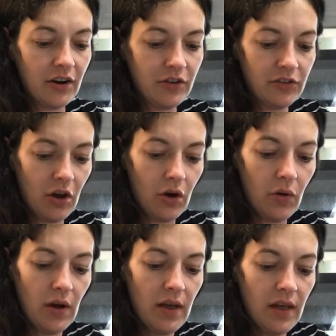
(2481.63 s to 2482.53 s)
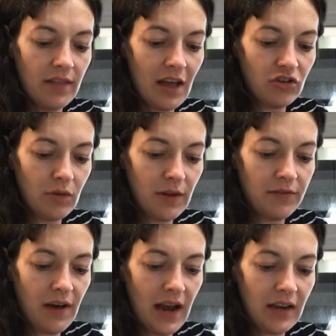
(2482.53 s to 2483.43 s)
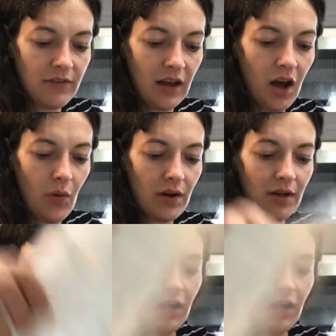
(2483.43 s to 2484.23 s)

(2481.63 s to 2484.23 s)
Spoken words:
So that should be fine if I got one off.